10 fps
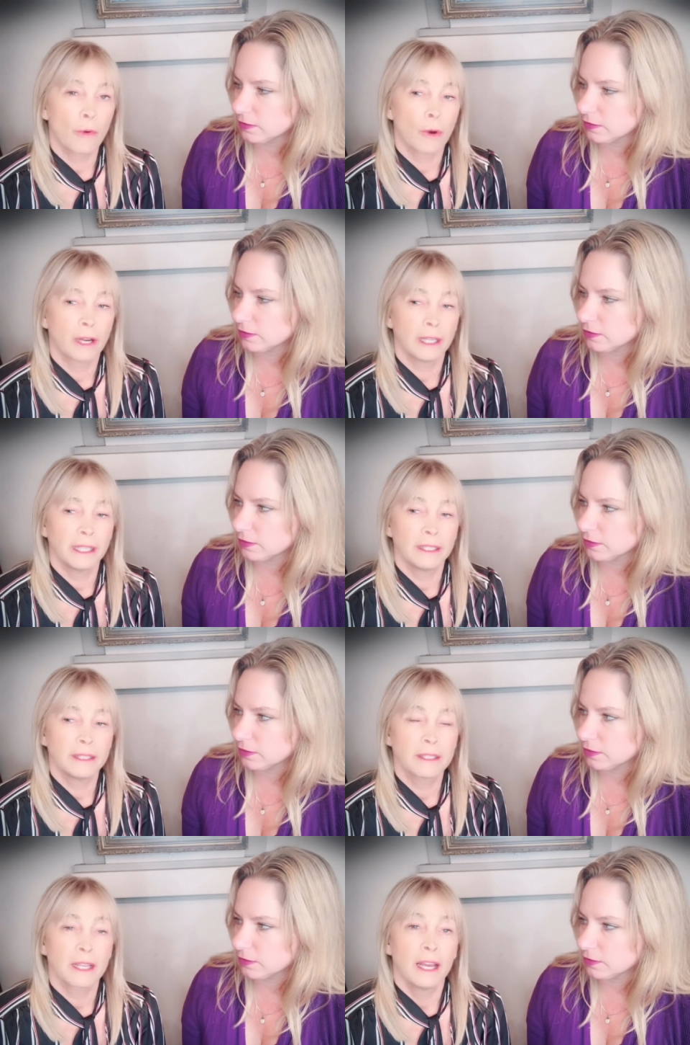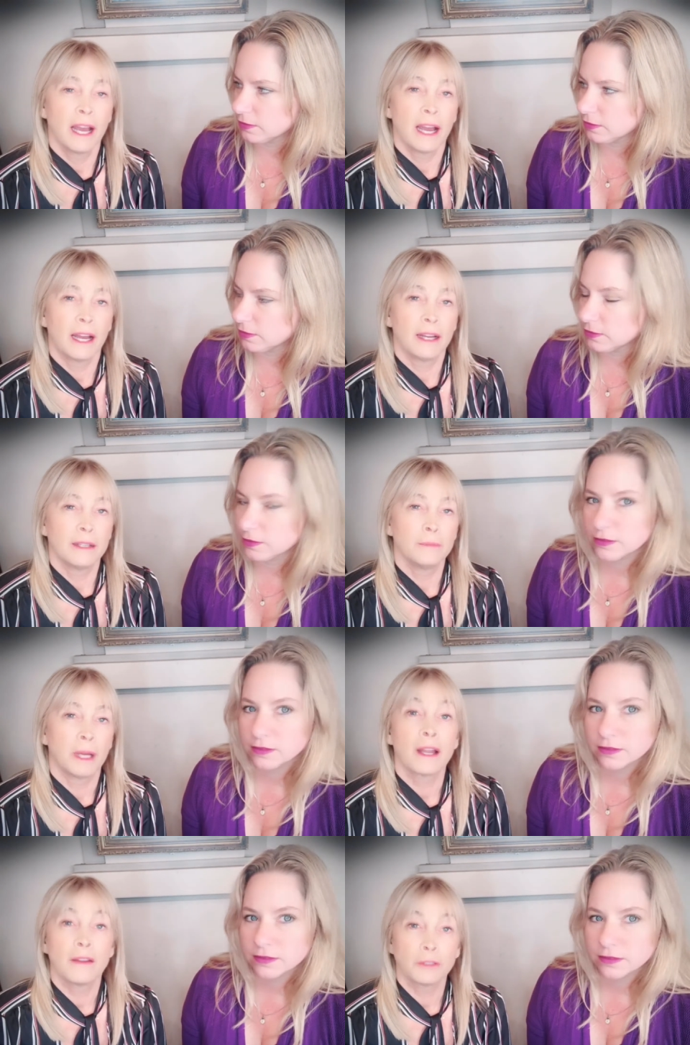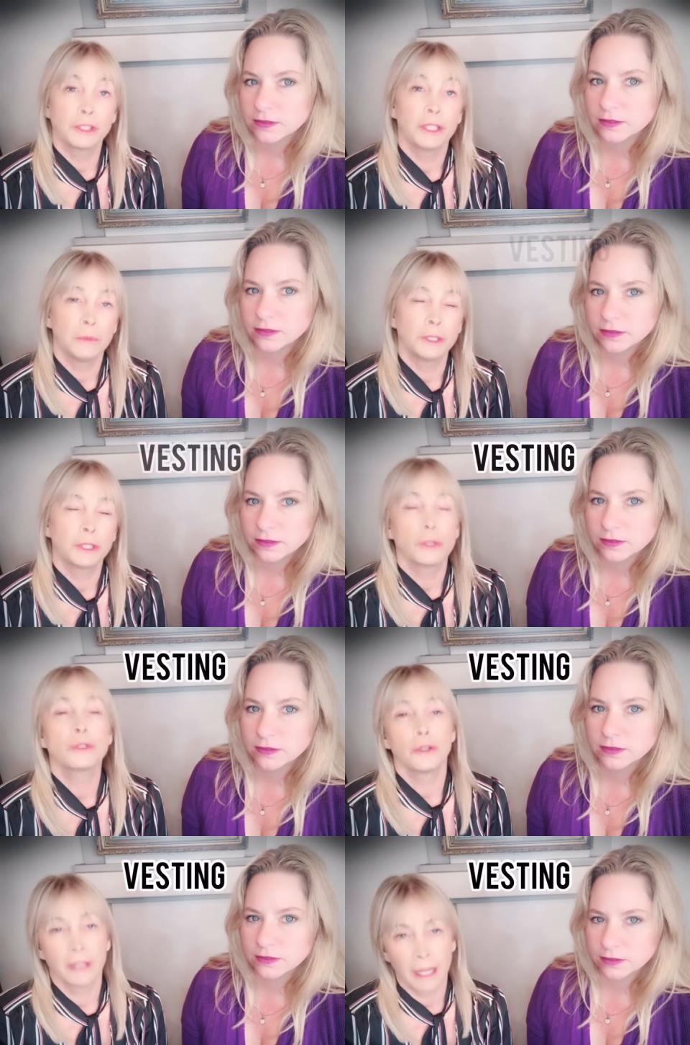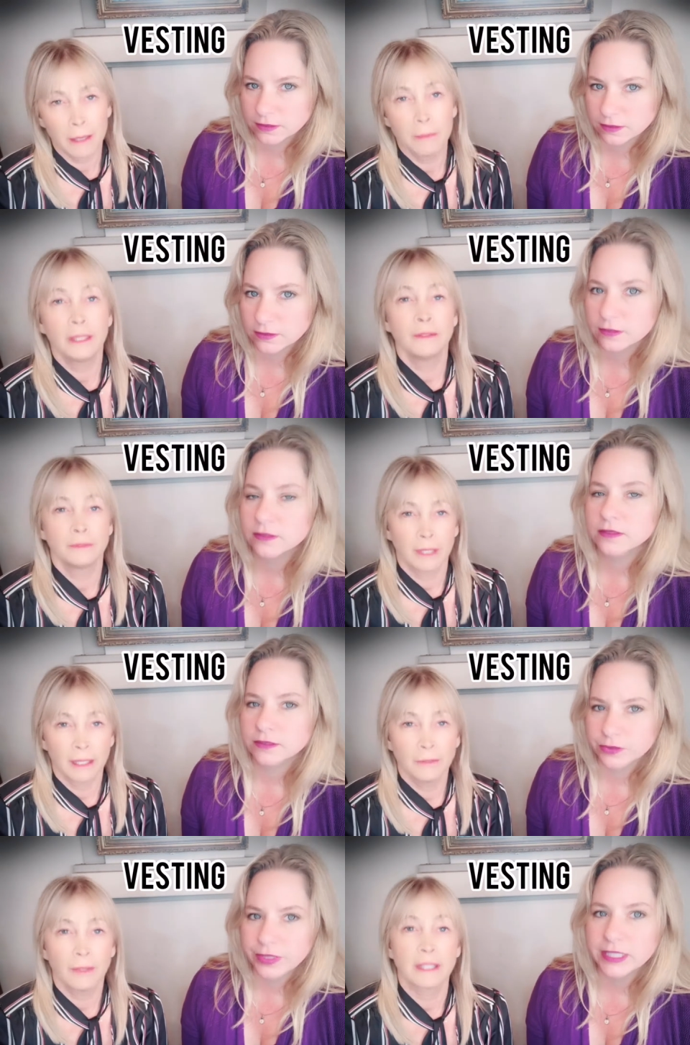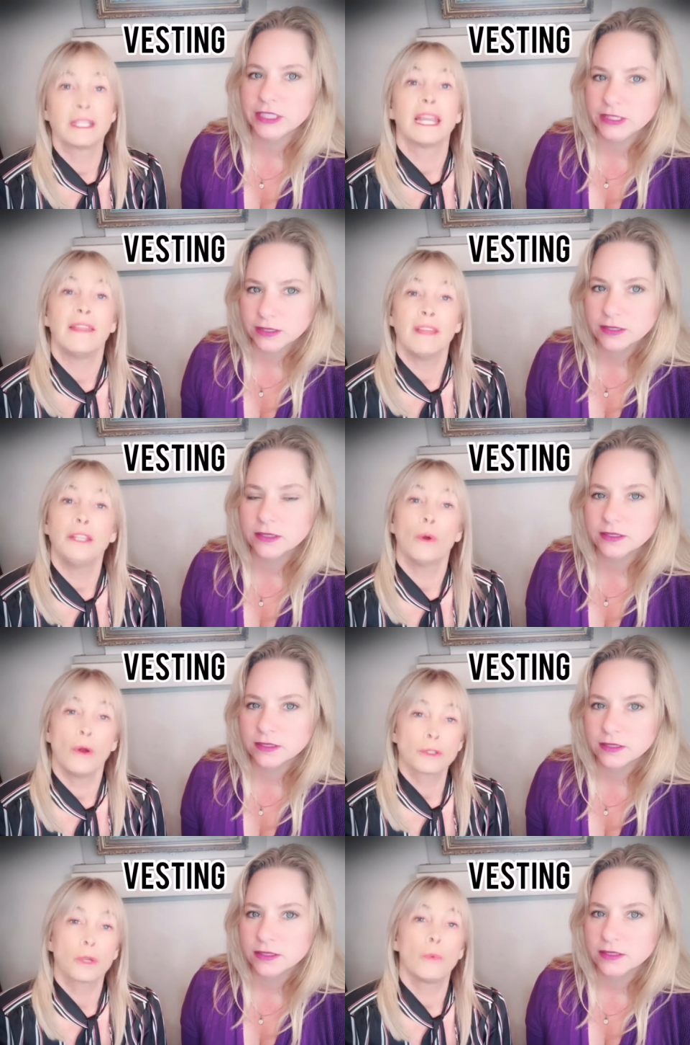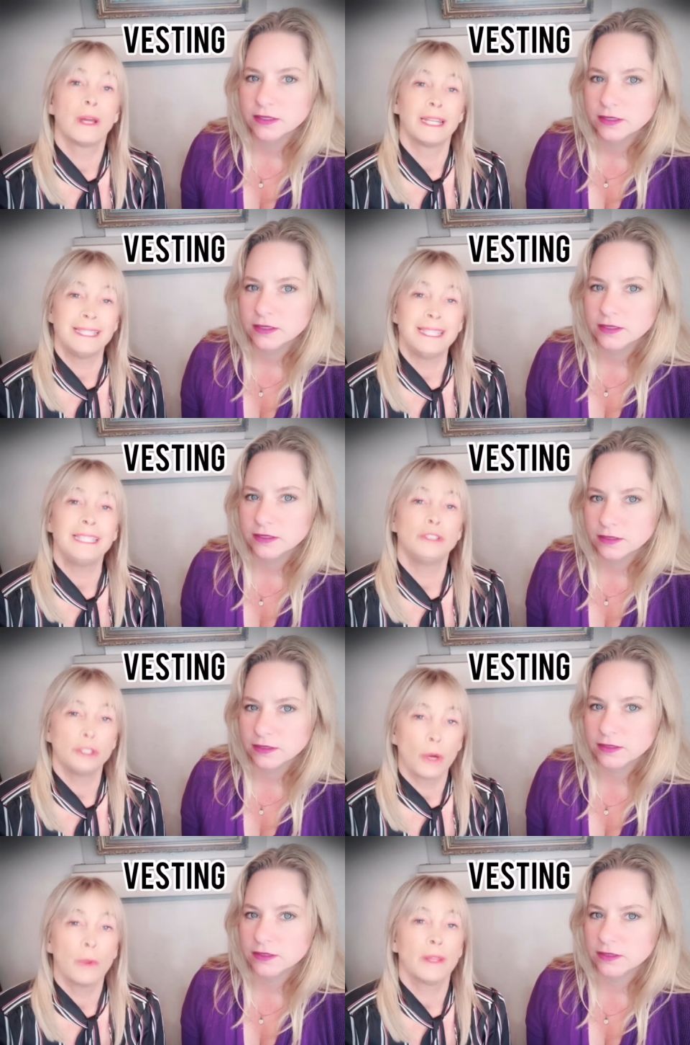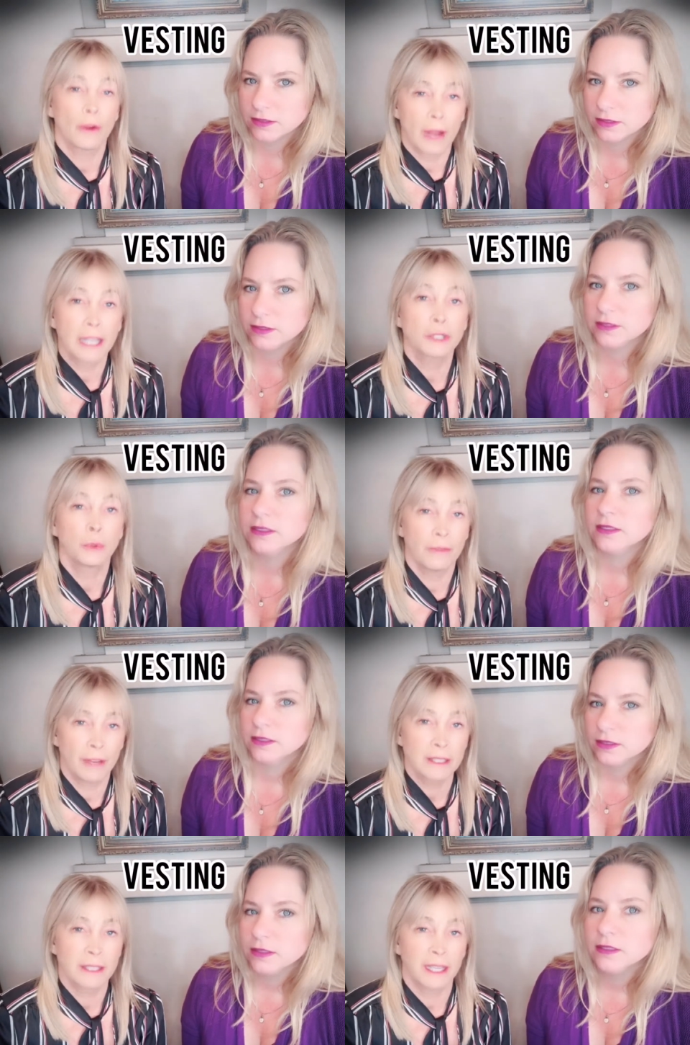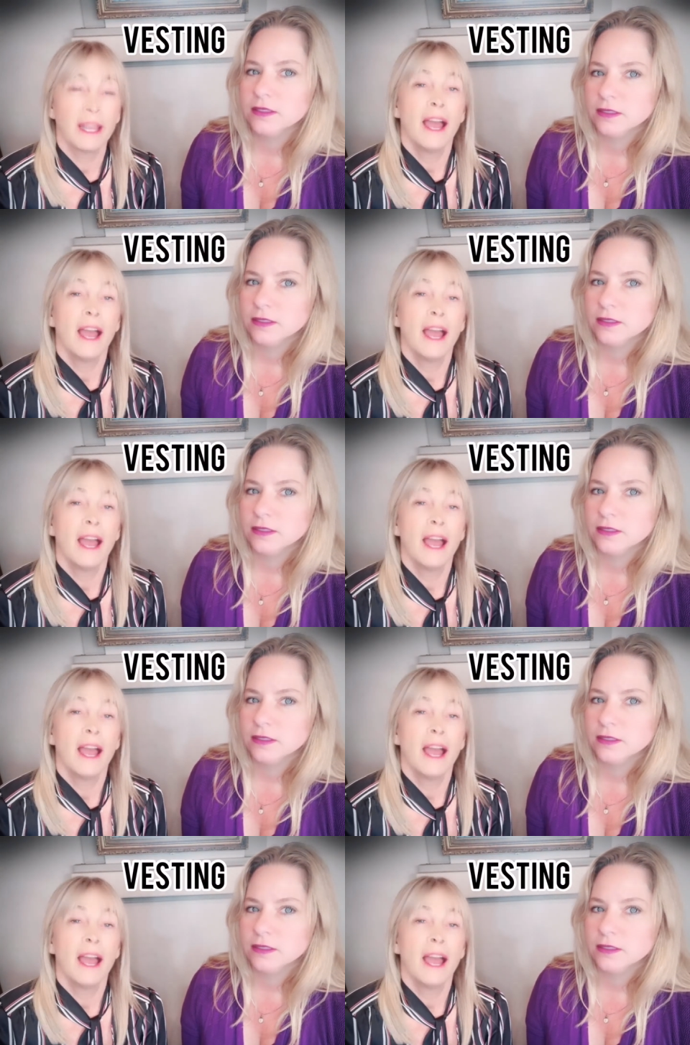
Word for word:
Speaker 1: for is um, a cover sheet which shows their name and, and vesting, and then you also want a deed showing their actual vesting.